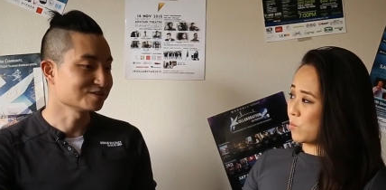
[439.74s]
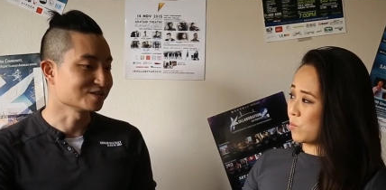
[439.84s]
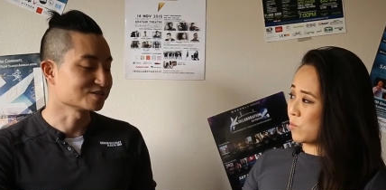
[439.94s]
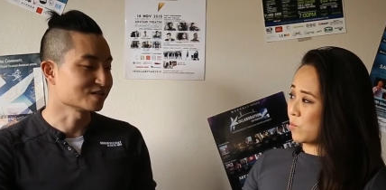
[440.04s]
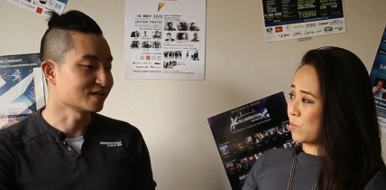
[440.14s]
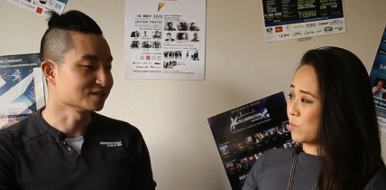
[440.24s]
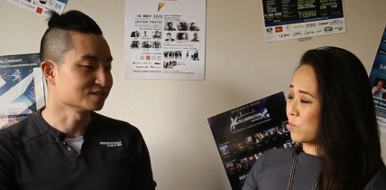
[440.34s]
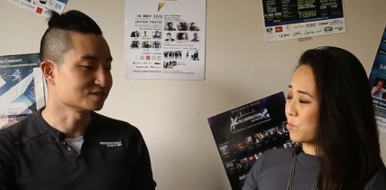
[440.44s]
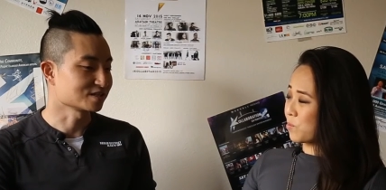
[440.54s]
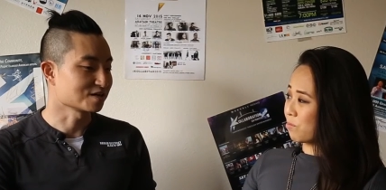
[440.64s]
Speaker 1: things that I
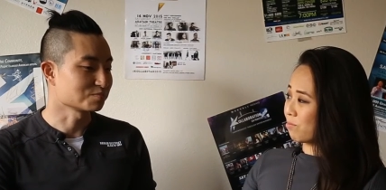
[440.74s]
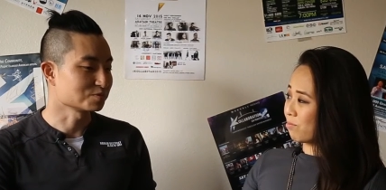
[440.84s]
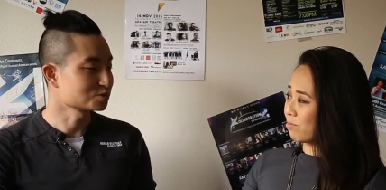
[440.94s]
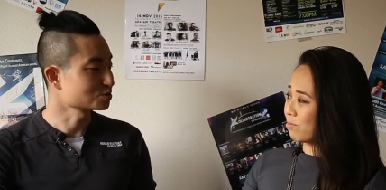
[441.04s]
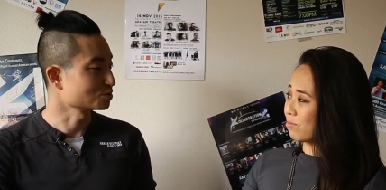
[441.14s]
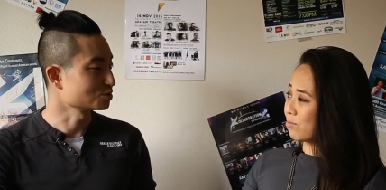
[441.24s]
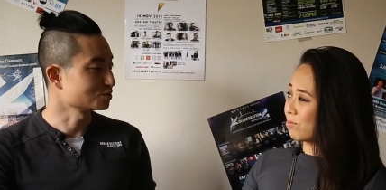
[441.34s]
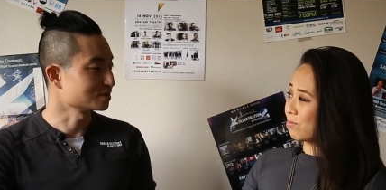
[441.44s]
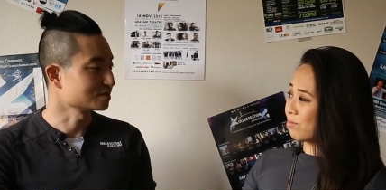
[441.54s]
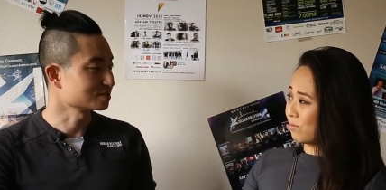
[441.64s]
needed to kind of push
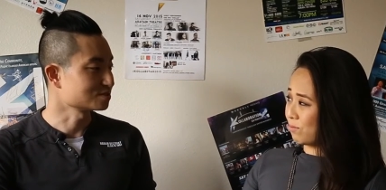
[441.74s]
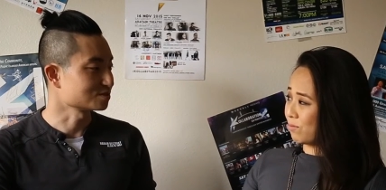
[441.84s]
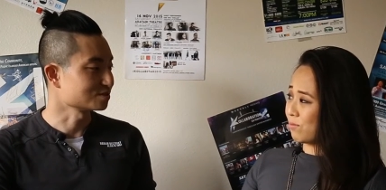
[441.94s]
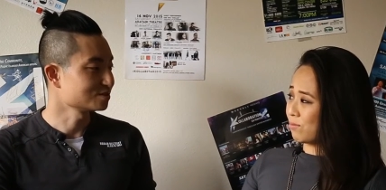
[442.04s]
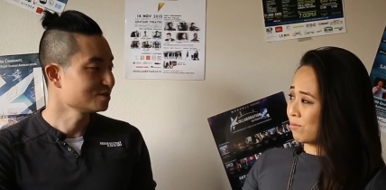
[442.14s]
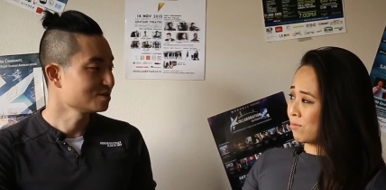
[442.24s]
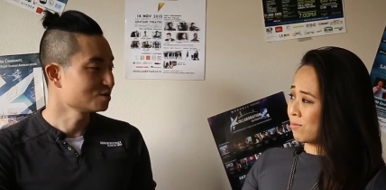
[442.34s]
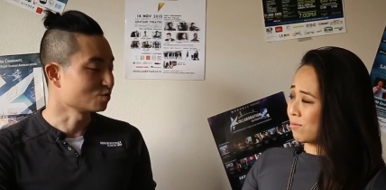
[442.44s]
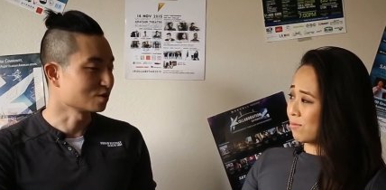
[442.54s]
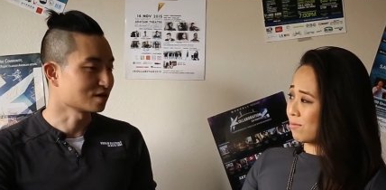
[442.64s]
through and get to
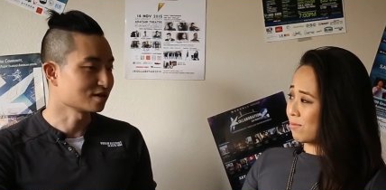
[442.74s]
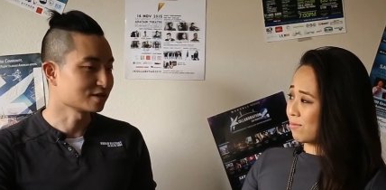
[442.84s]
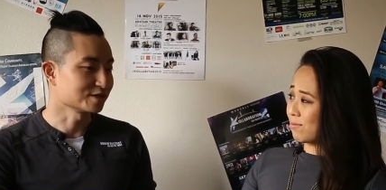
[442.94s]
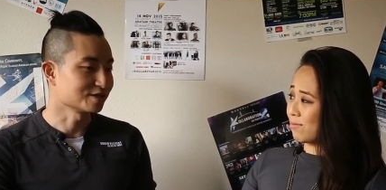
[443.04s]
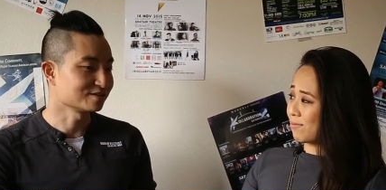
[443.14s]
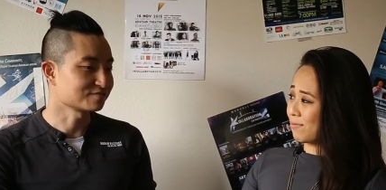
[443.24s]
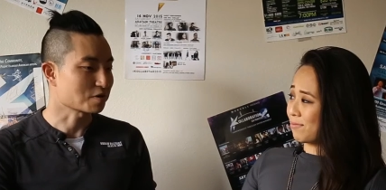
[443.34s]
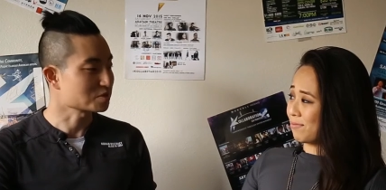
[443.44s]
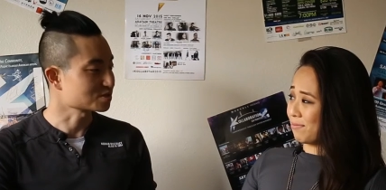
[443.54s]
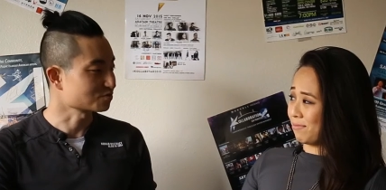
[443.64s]
where I uh,
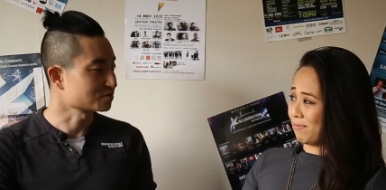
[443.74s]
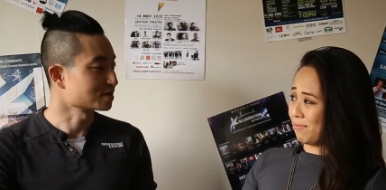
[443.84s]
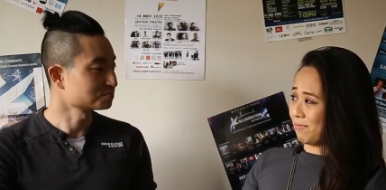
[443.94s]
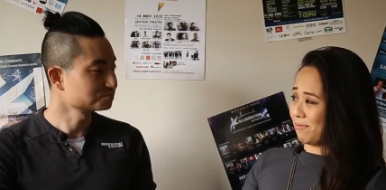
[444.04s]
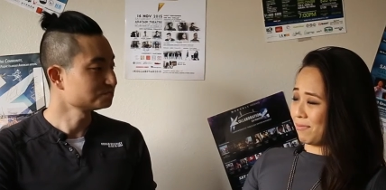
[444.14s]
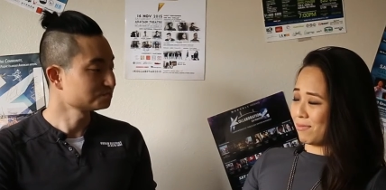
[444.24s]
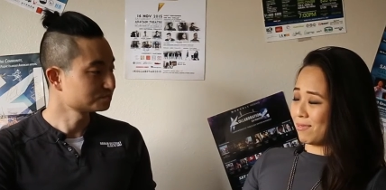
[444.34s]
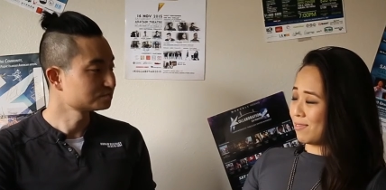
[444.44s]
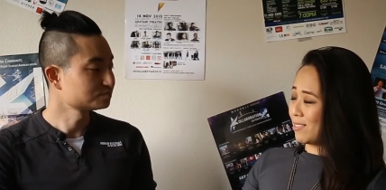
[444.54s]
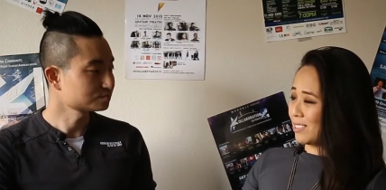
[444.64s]
find myself now.
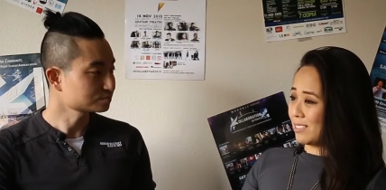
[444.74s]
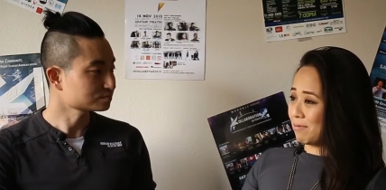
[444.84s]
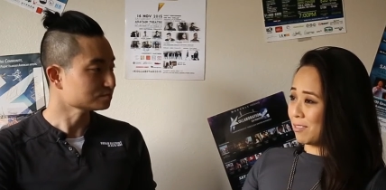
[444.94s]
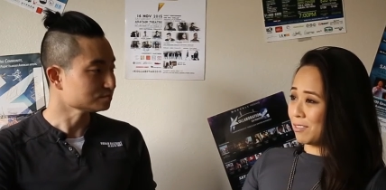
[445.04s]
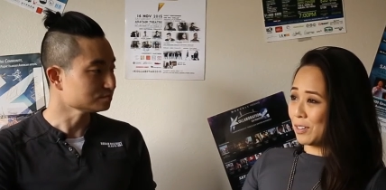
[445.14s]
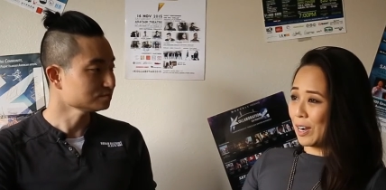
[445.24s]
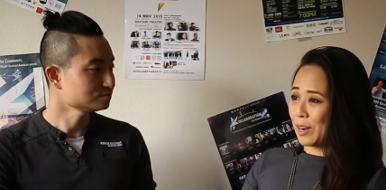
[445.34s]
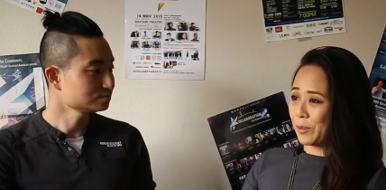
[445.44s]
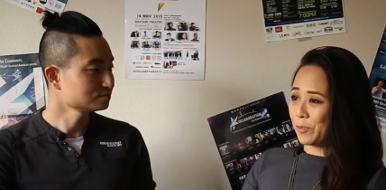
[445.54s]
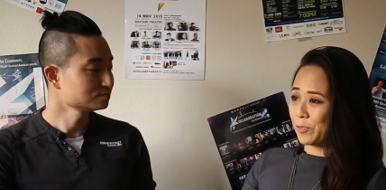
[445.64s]

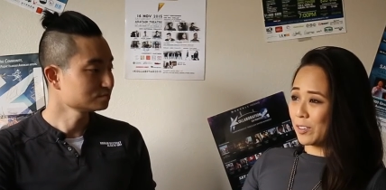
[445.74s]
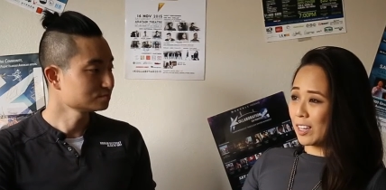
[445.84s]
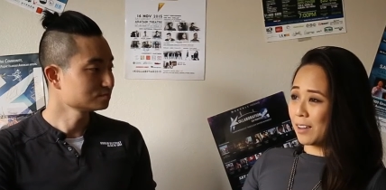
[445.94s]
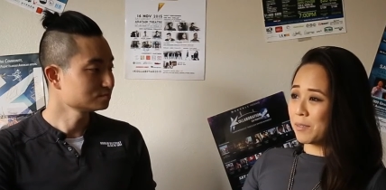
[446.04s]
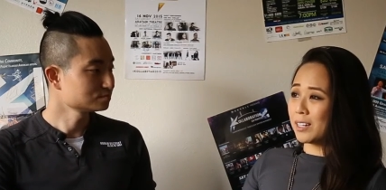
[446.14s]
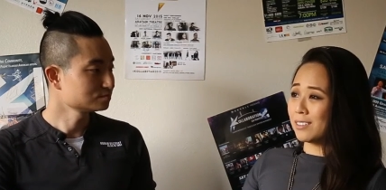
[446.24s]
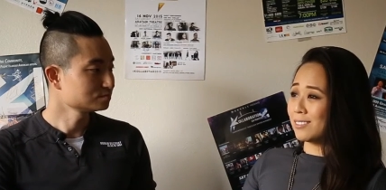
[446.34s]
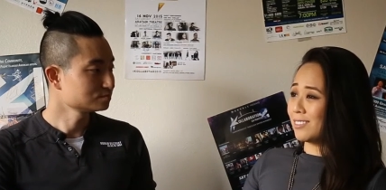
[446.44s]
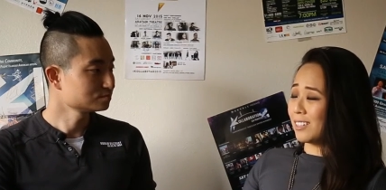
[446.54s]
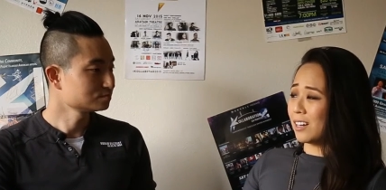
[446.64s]
Speaker 2: Wow. I
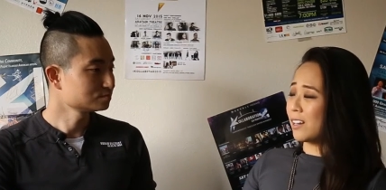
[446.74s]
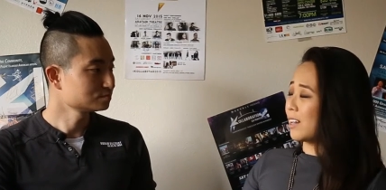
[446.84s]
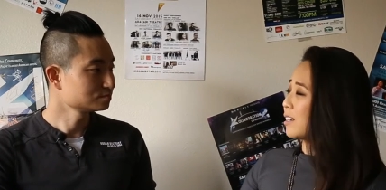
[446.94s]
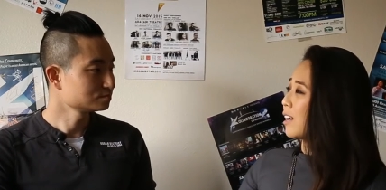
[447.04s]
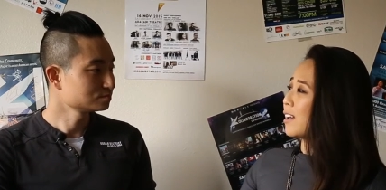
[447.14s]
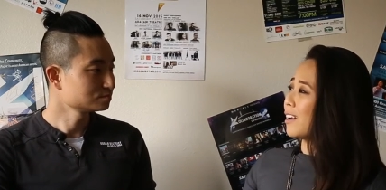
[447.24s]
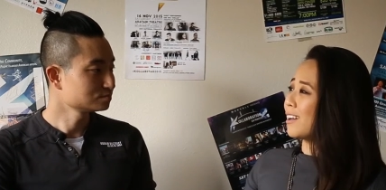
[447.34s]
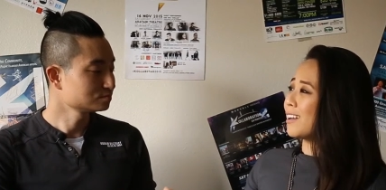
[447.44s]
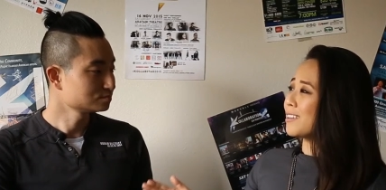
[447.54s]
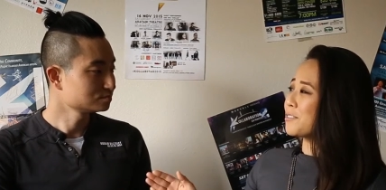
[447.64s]
mean, yeah, I, I, I,
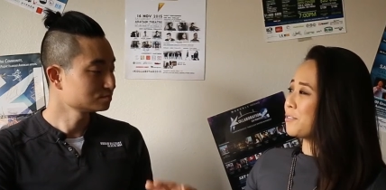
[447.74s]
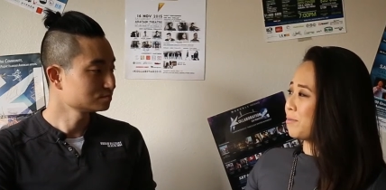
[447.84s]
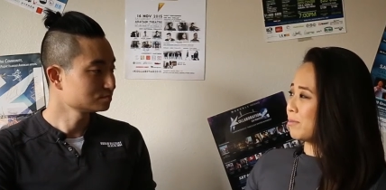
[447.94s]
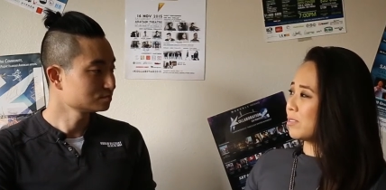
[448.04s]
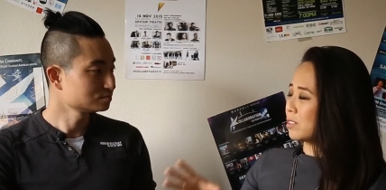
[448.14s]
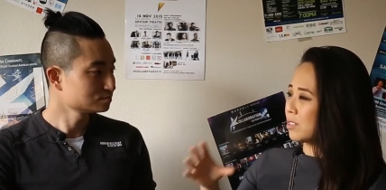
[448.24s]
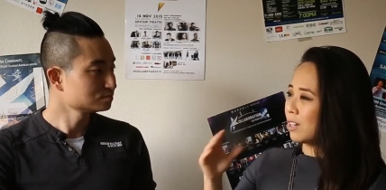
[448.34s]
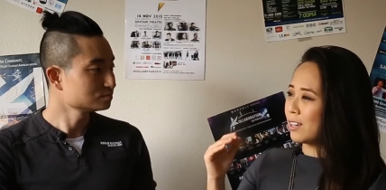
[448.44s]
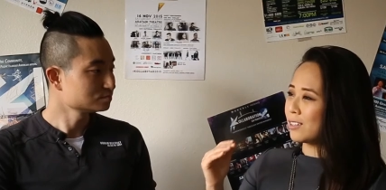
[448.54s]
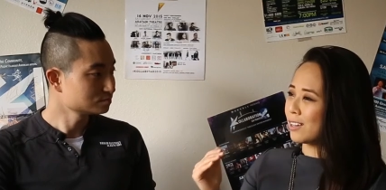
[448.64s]
had a
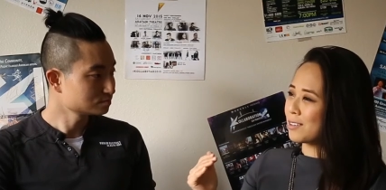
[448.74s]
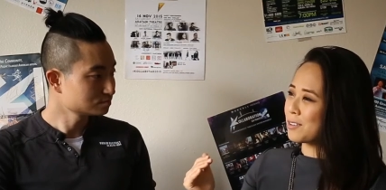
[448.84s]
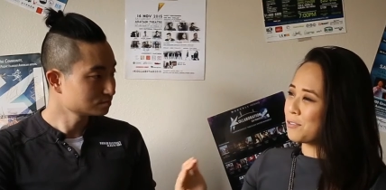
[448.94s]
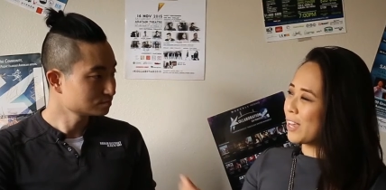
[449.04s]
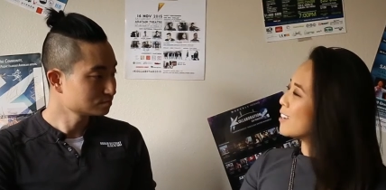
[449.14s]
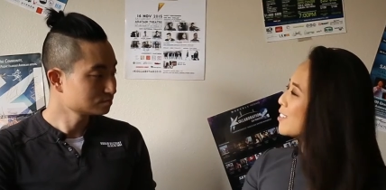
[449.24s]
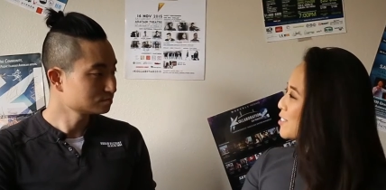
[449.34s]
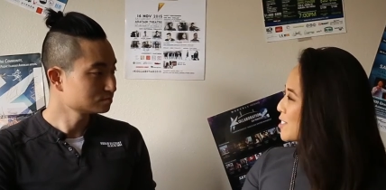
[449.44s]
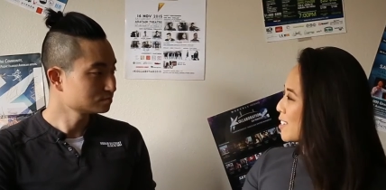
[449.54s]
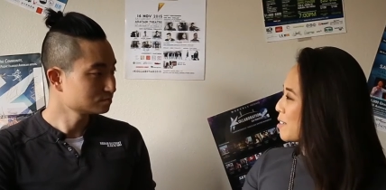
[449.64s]
I had a vague
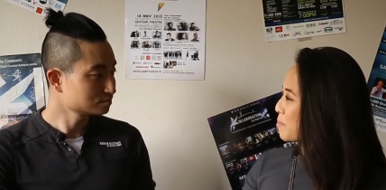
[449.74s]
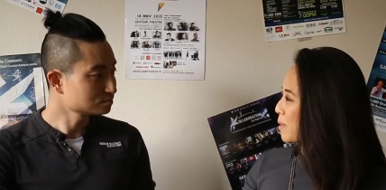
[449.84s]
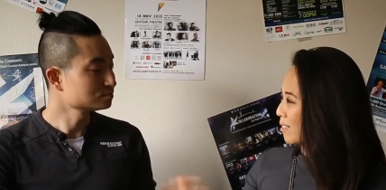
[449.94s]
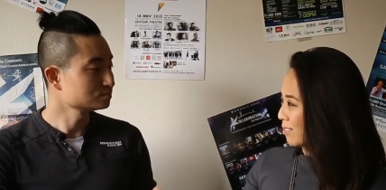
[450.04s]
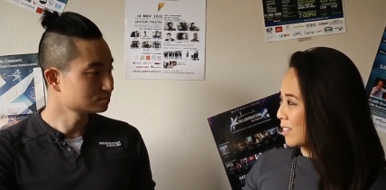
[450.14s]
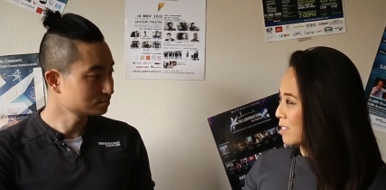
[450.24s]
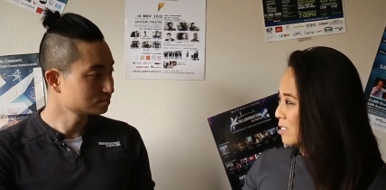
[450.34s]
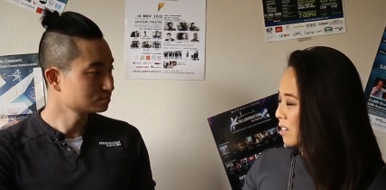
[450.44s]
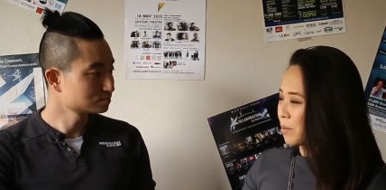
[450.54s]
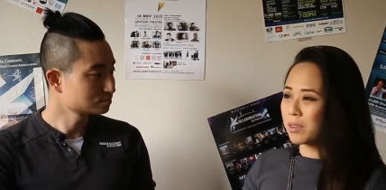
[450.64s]
understanding, but mm-hmm.
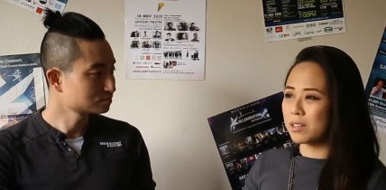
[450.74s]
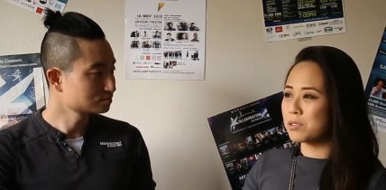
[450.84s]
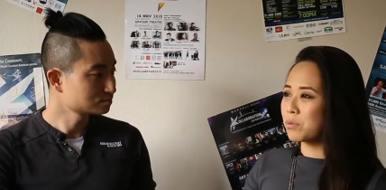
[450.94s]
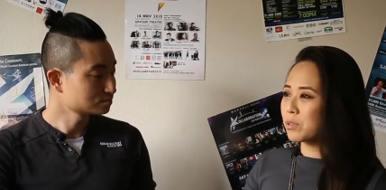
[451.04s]
that's I mean that's